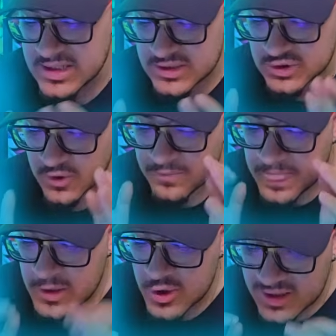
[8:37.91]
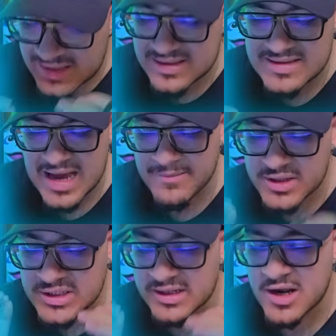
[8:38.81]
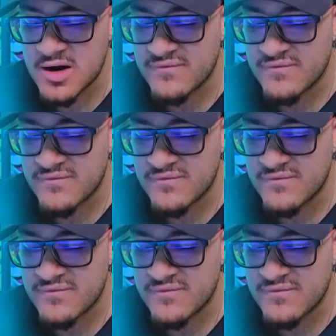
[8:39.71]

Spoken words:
So look at the damage that the air